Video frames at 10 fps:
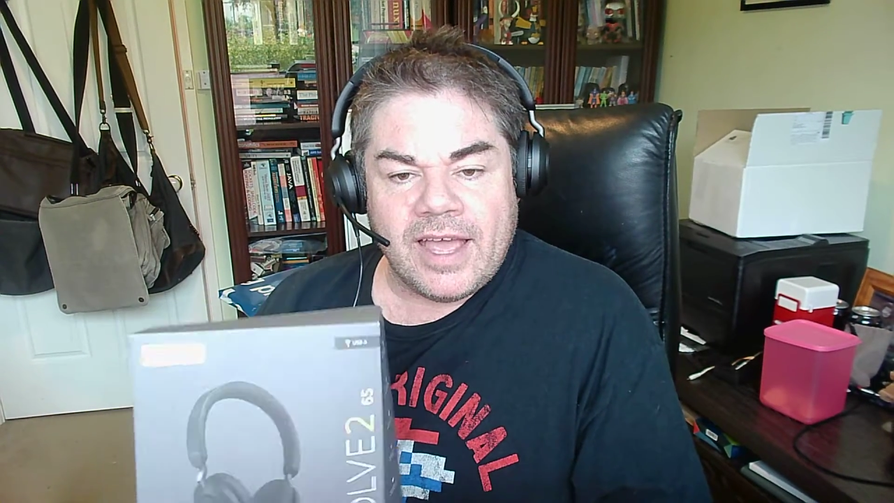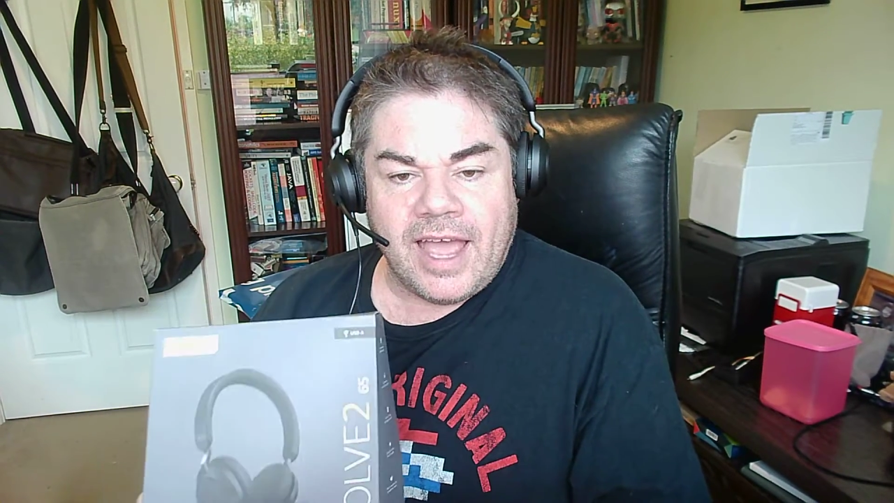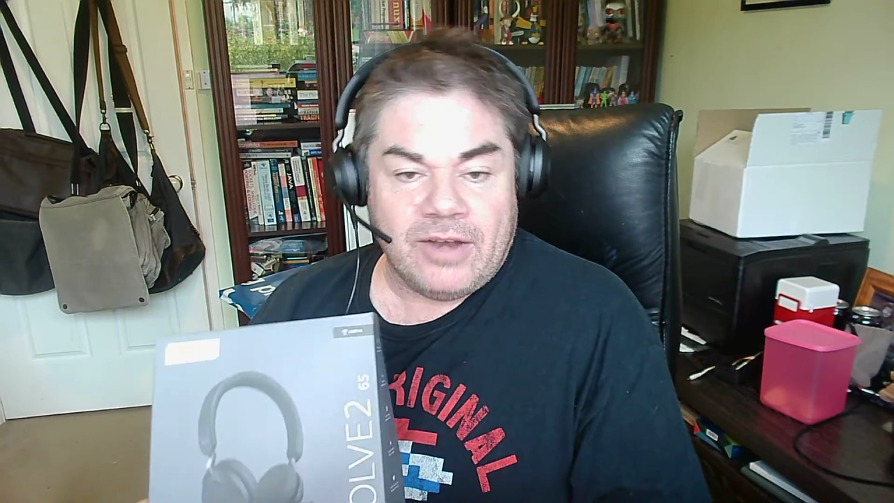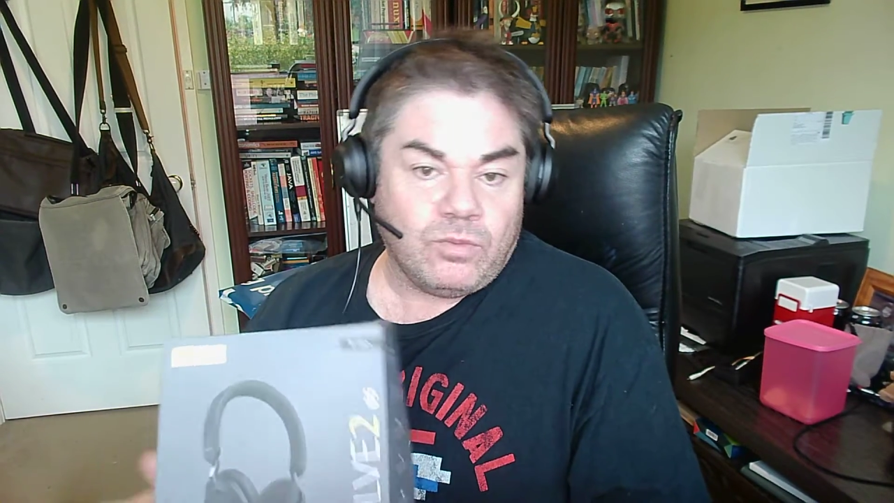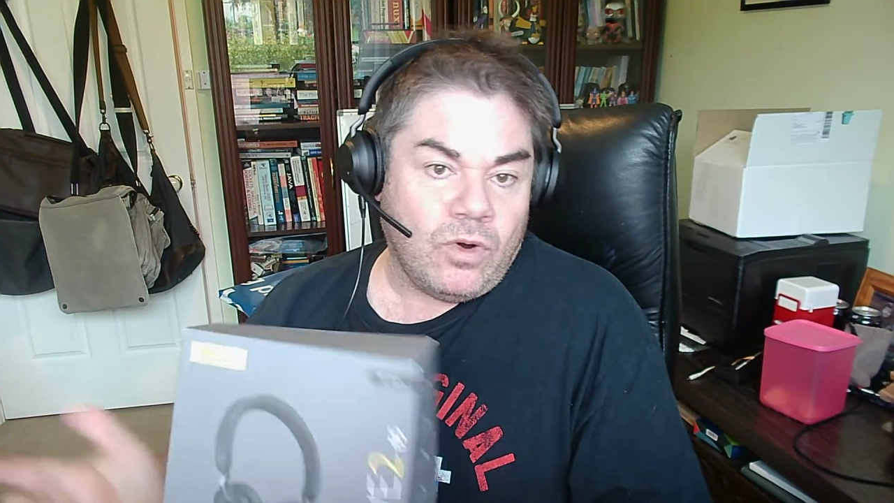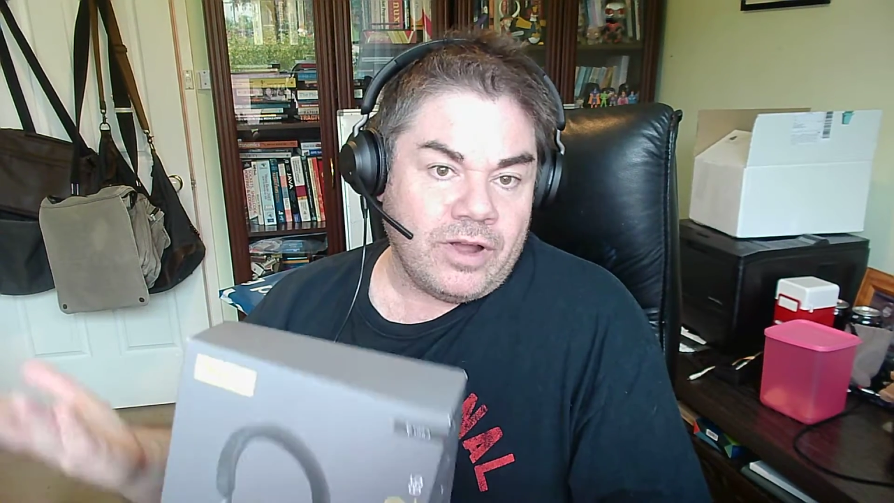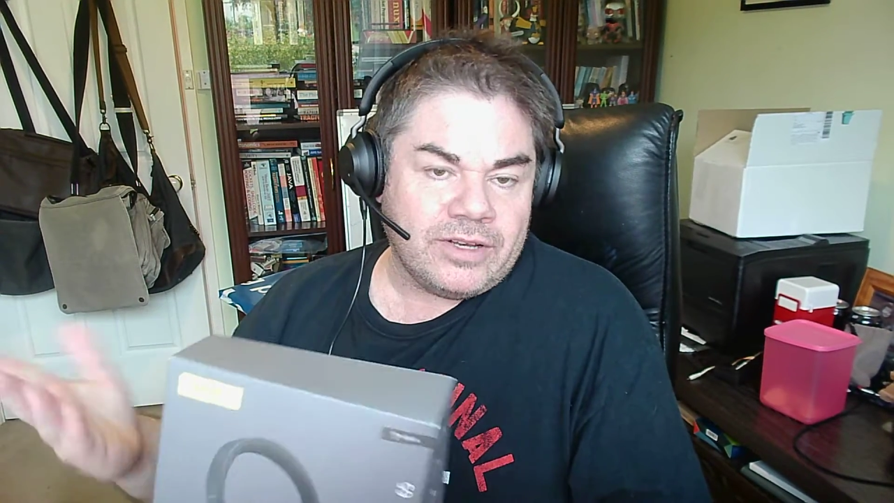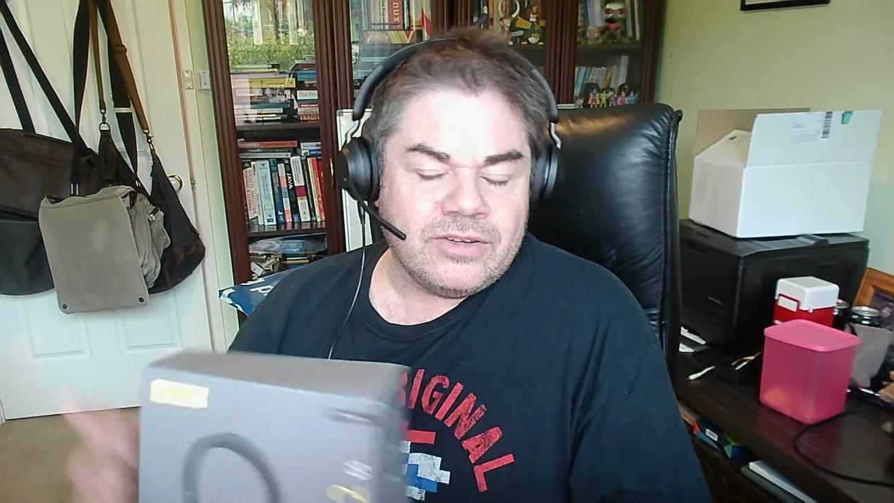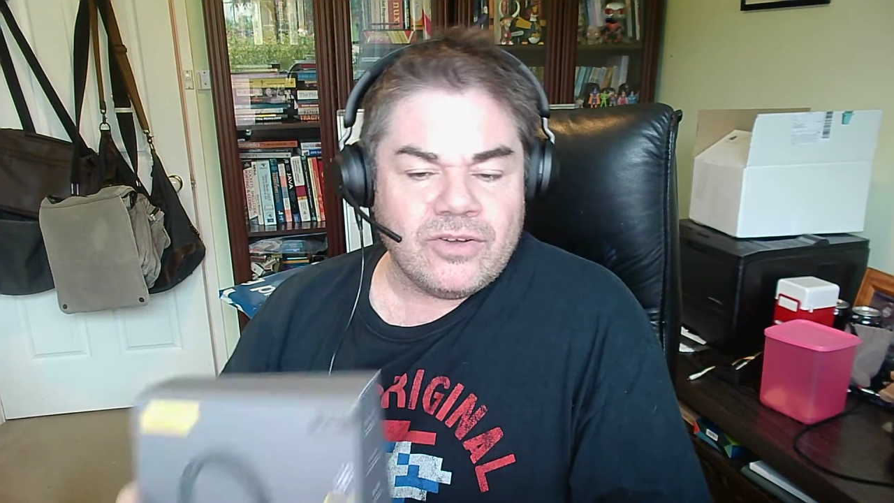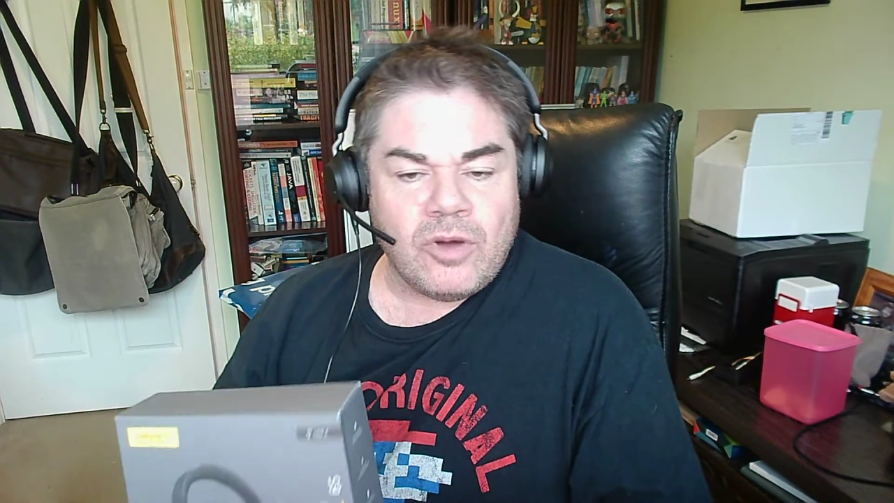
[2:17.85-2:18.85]
and
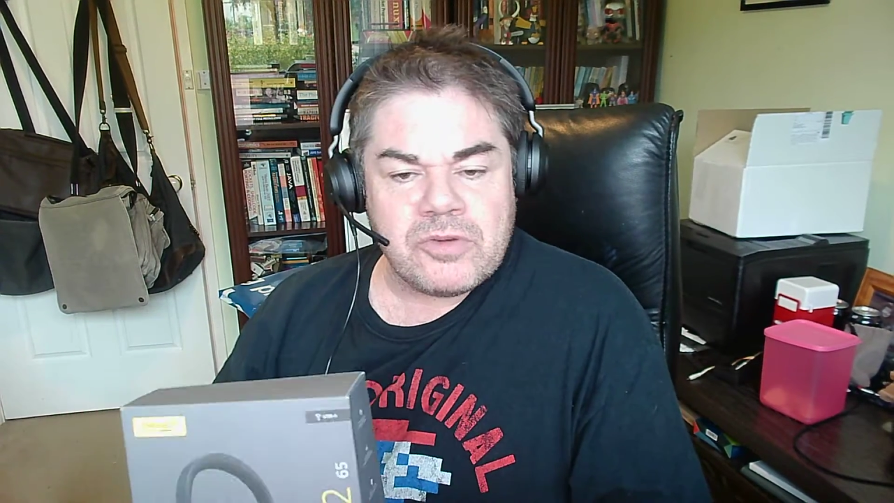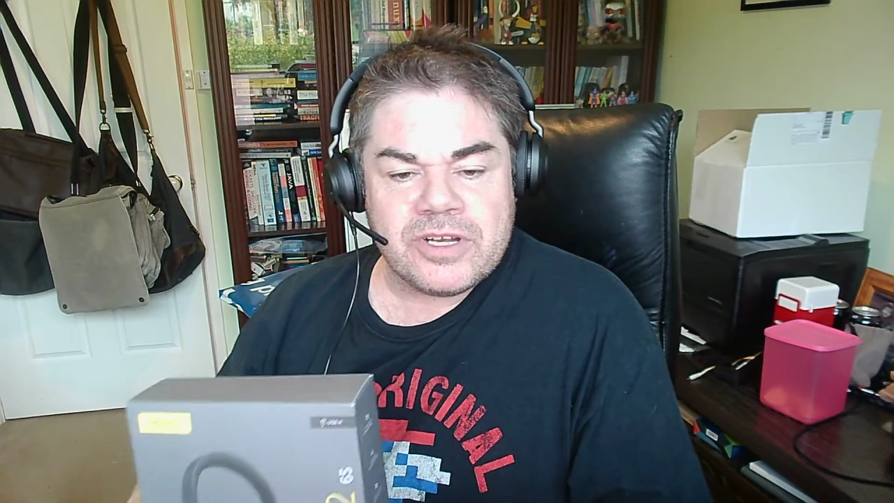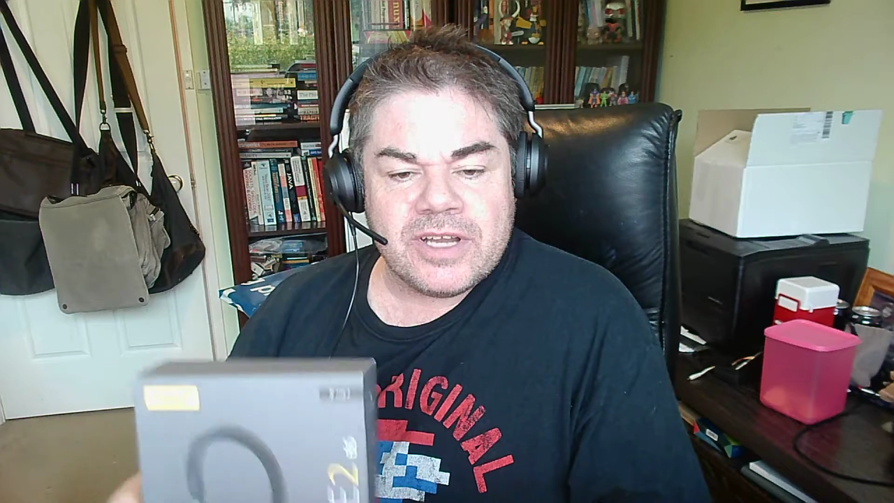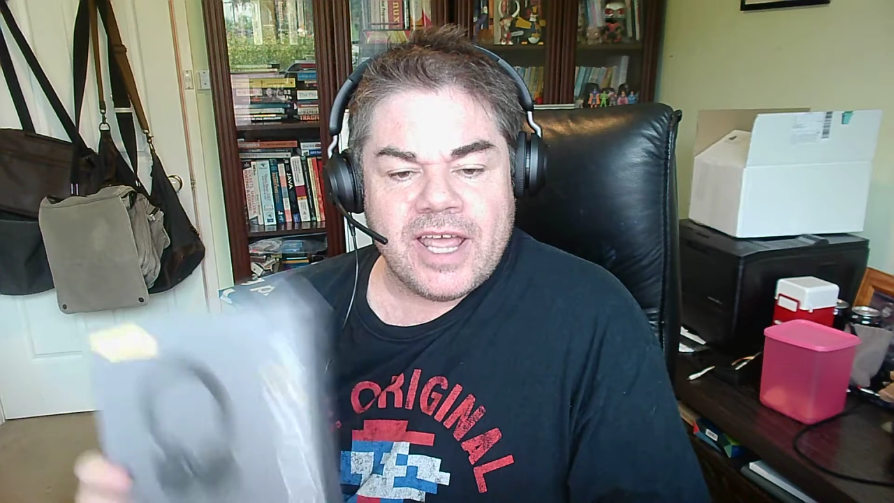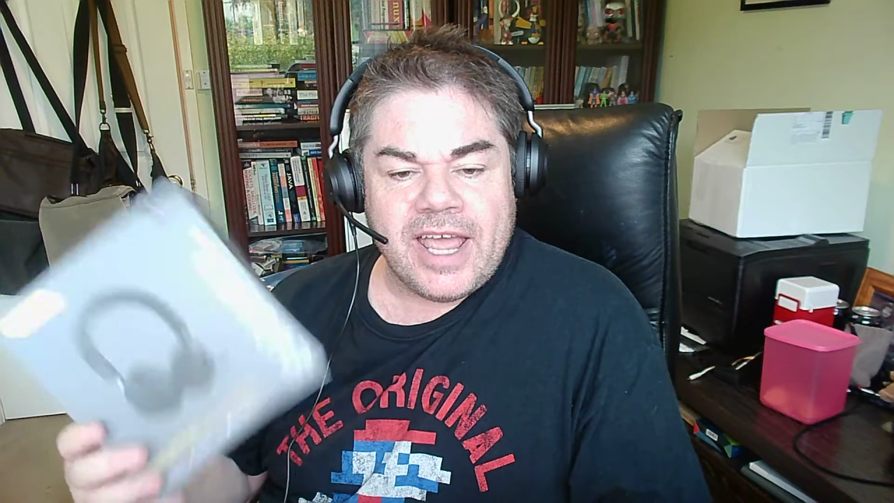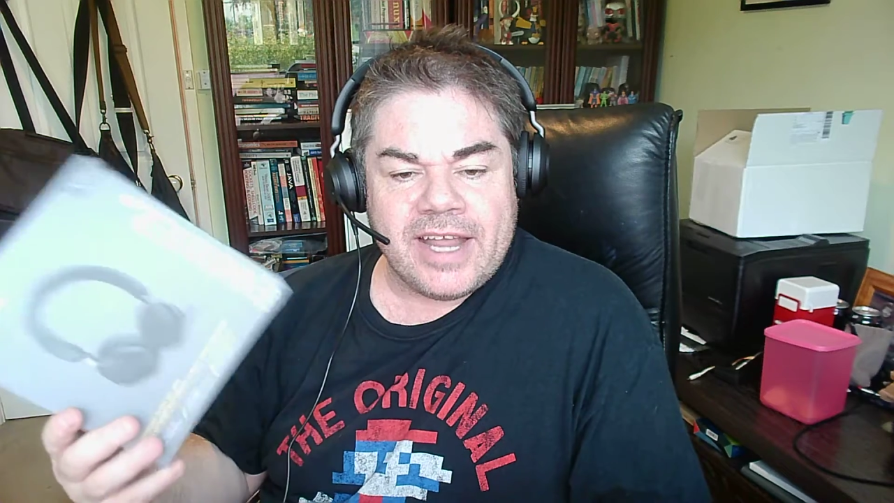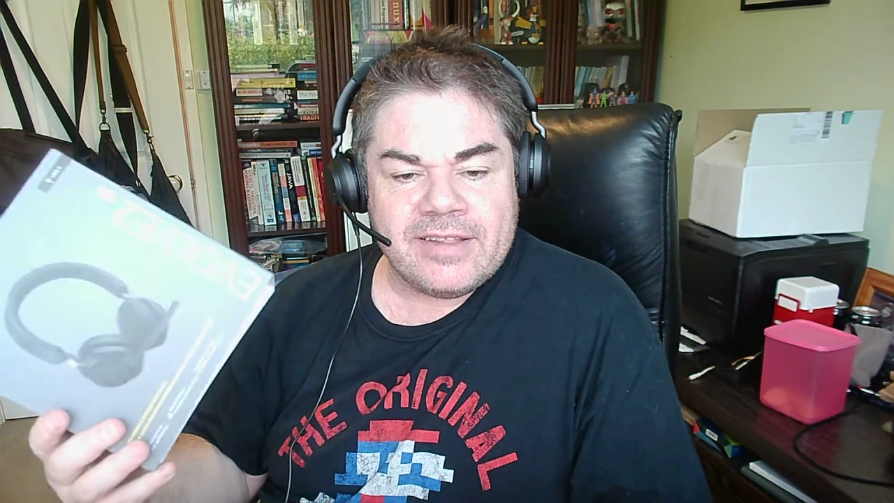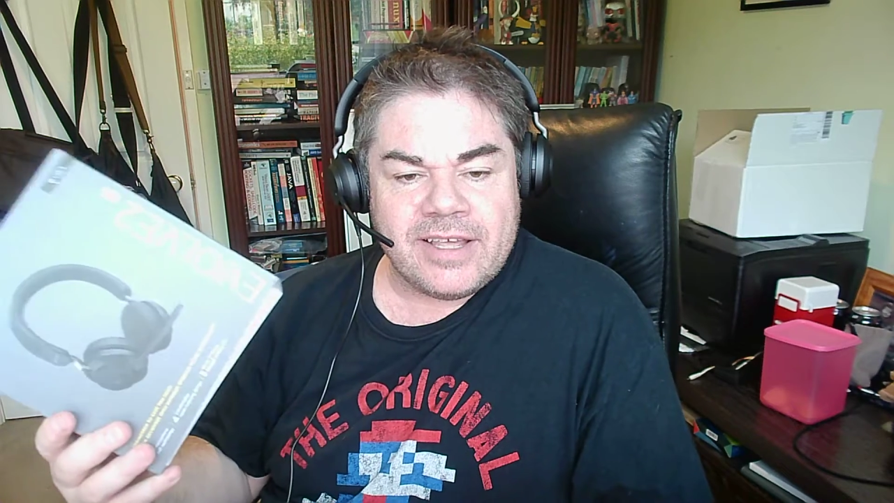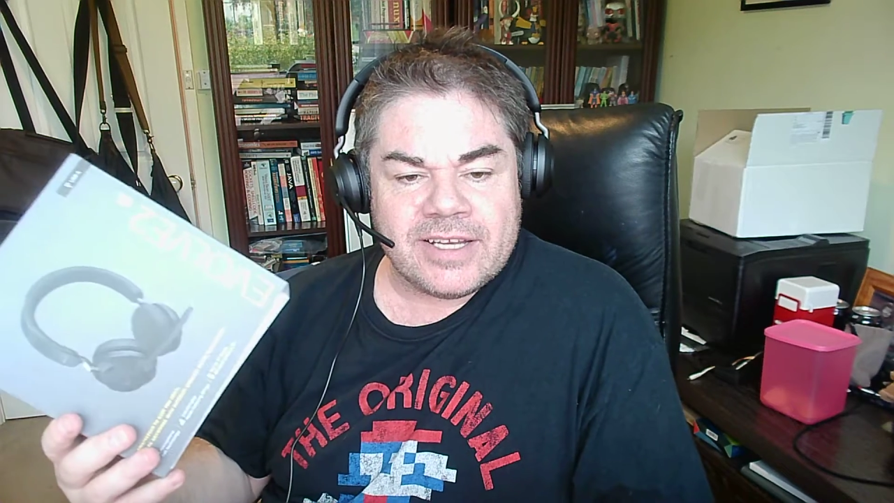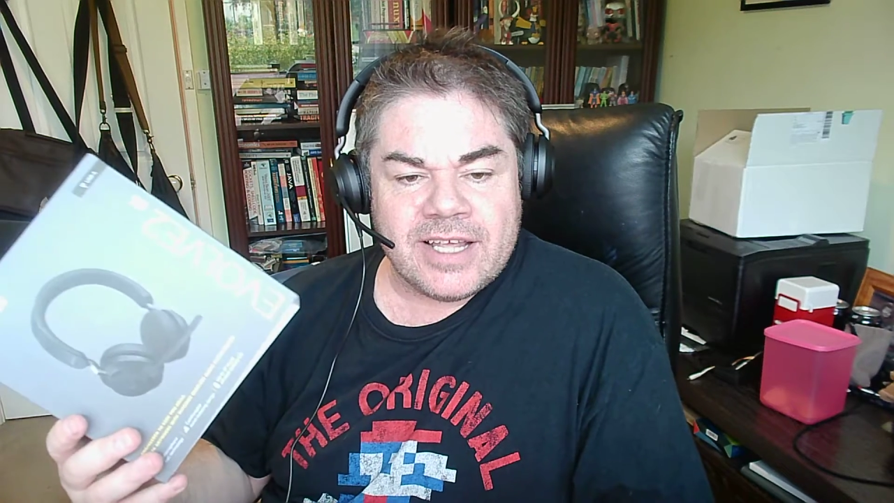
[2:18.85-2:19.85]
wired option
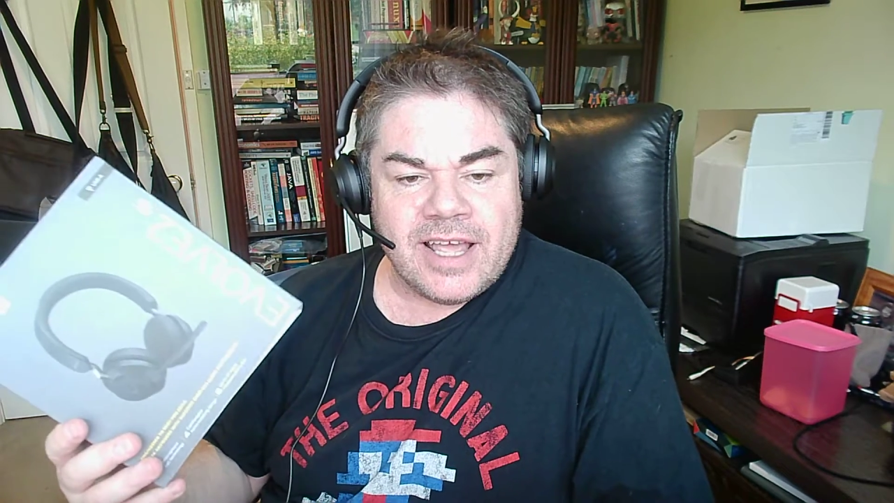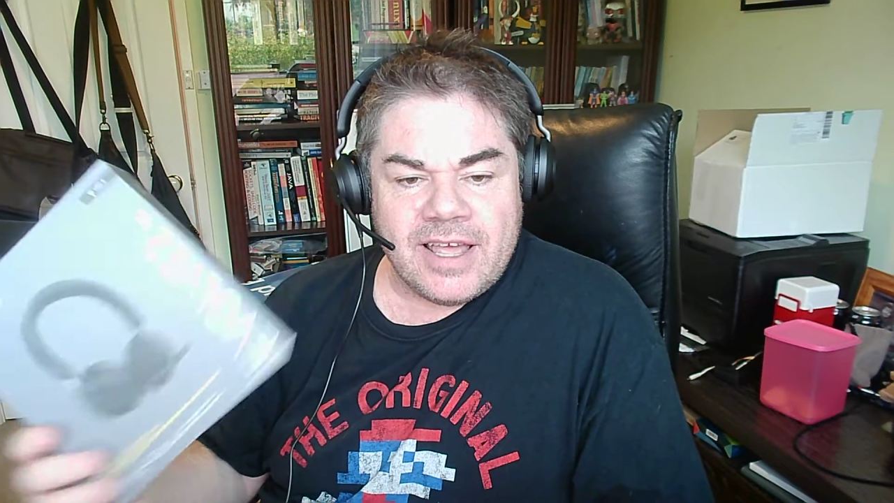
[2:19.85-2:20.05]
headset